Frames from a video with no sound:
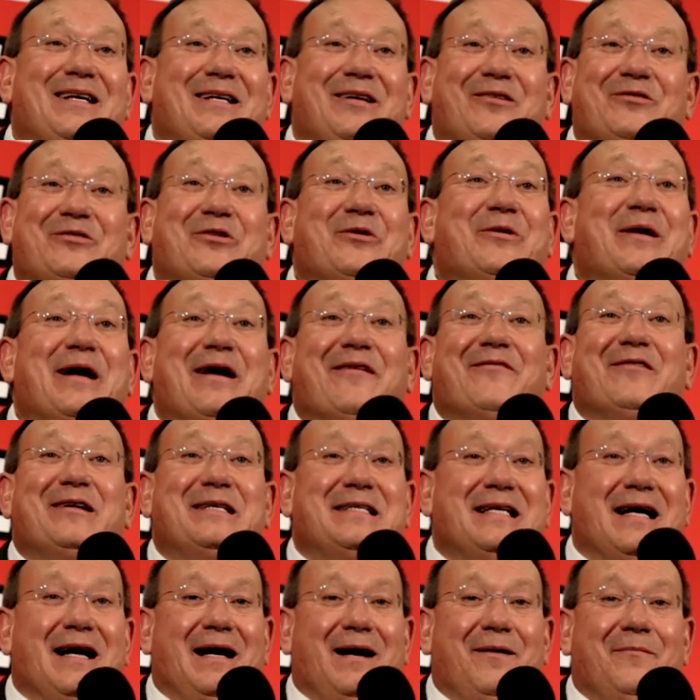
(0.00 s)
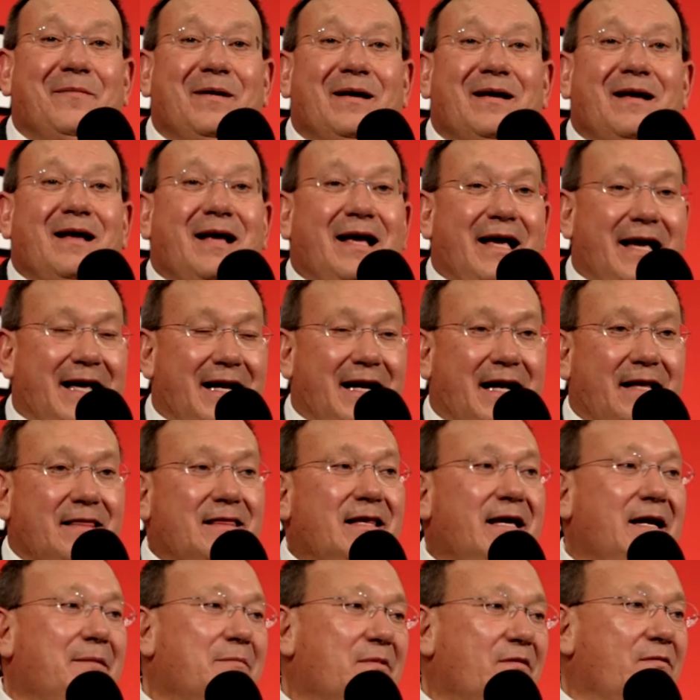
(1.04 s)
He'll do it every time. And I
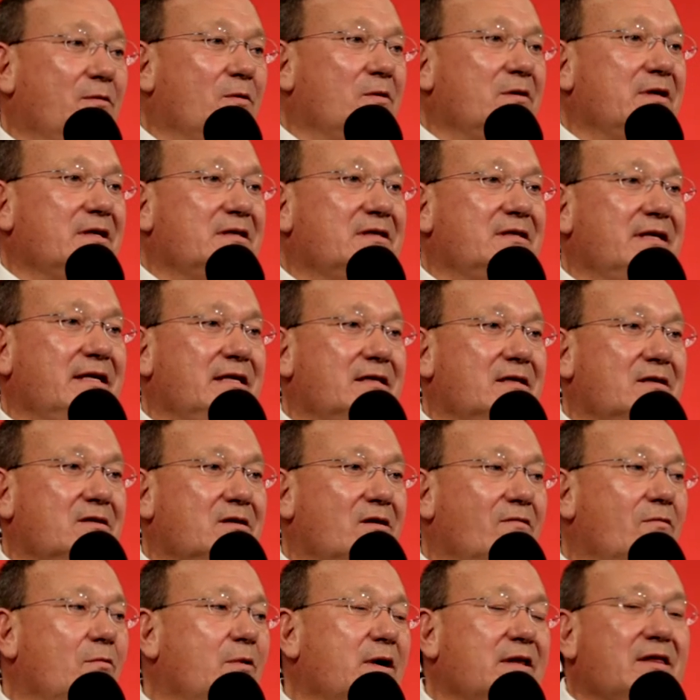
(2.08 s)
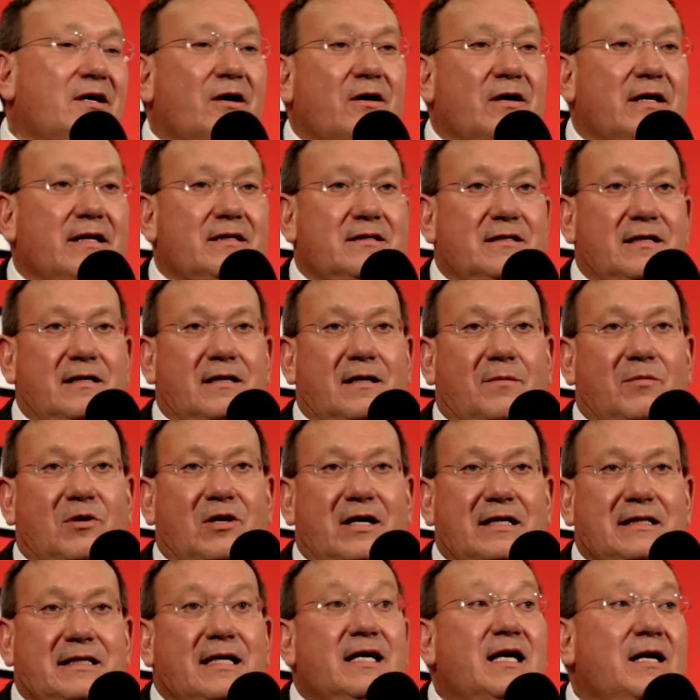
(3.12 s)
think before this season's over with, they're an
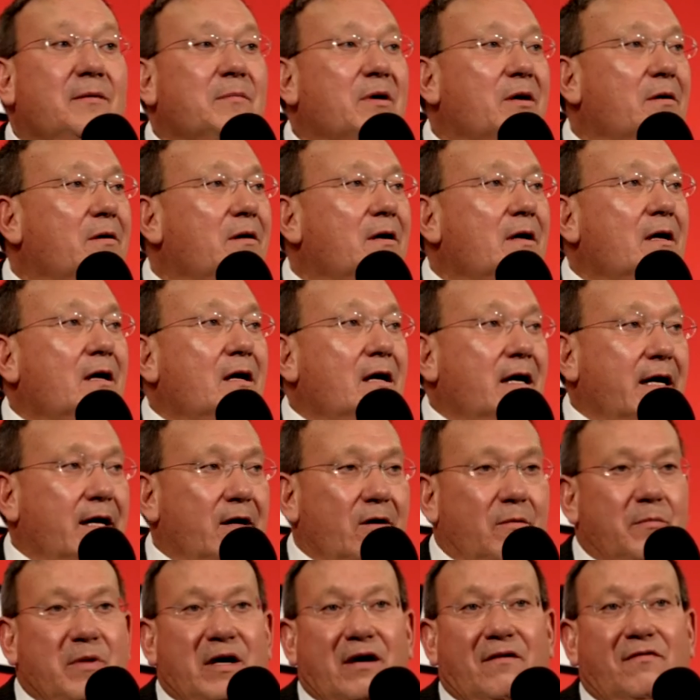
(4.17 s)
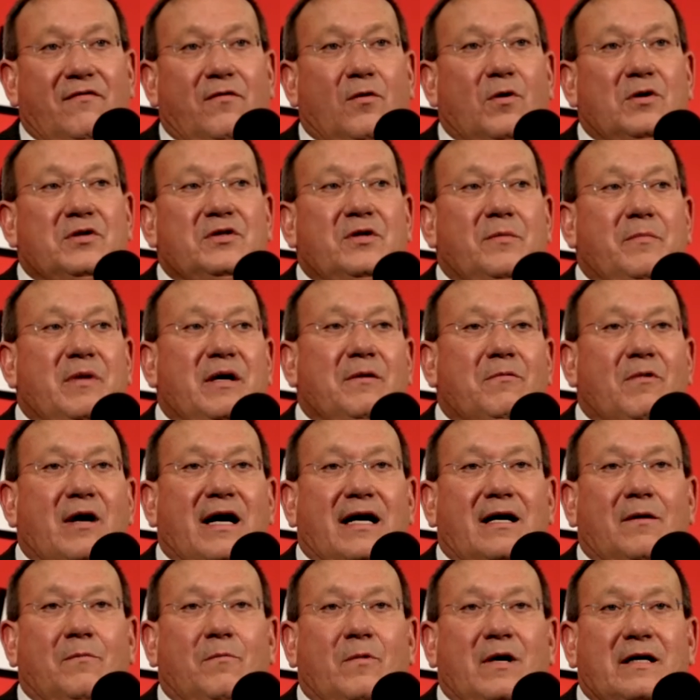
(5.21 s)
NCAA team, and it'll be a force to be
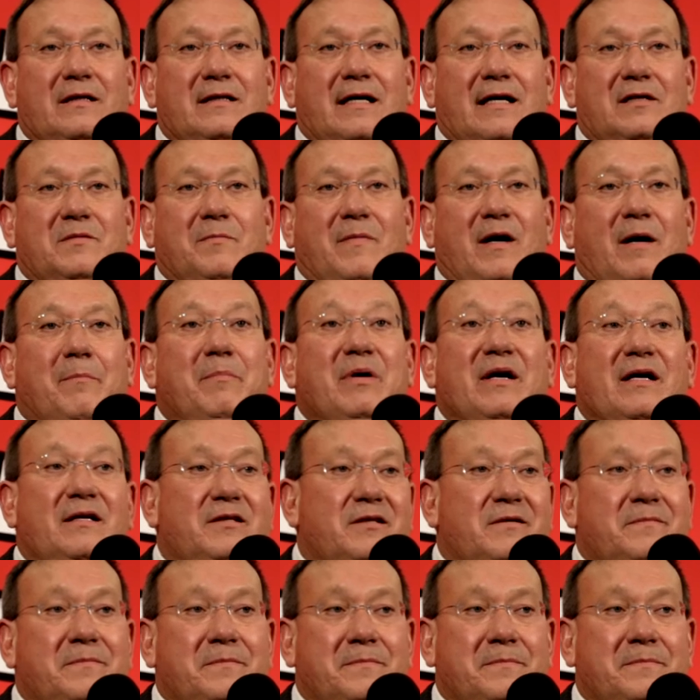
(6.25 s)
reckoned with. That's my opinion.